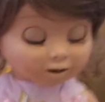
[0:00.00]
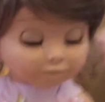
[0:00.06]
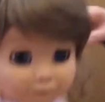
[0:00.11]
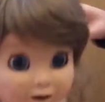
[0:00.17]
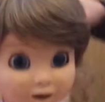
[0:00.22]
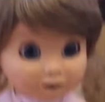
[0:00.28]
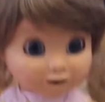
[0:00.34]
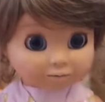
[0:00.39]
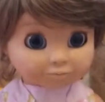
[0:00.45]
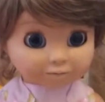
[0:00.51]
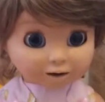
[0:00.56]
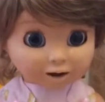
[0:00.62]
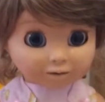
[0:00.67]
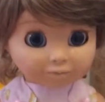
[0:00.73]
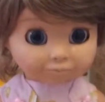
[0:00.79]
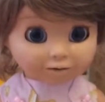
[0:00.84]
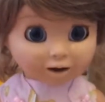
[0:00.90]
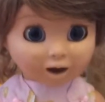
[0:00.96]
Can I
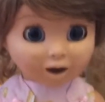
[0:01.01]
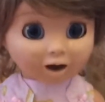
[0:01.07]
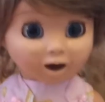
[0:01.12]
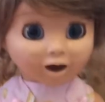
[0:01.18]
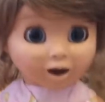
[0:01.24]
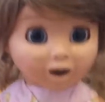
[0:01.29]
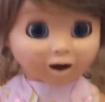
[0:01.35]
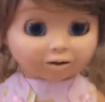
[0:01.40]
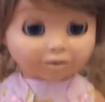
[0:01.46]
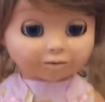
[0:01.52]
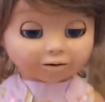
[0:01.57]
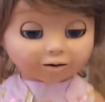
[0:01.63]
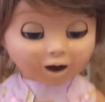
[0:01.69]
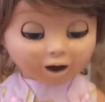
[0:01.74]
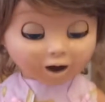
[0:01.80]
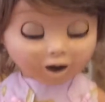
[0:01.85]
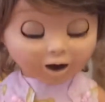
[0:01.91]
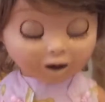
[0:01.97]
move him on the
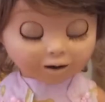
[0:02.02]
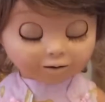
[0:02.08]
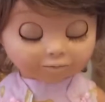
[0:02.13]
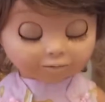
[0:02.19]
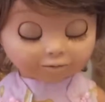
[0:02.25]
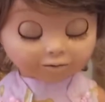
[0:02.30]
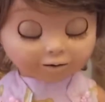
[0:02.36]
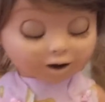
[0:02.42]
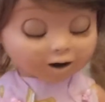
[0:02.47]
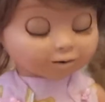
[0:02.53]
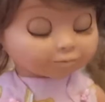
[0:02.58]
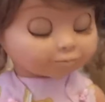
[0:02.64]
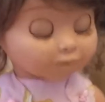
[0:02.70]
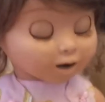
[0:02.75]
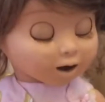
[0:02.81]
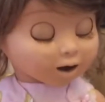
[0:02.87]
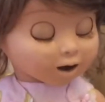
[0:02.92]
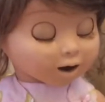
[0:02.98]
floor?
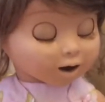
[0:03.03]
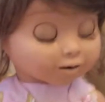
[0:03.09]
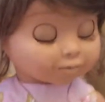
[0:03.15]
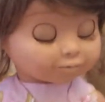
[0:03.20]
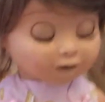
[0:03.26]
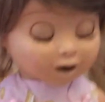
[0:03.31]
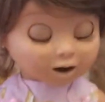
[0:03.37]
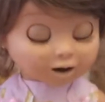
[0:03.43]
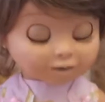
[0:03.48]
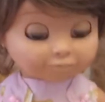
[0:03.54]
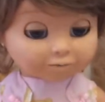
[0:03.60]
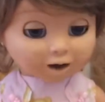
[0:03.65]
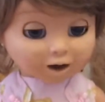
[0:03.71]
Excuse me, Furby.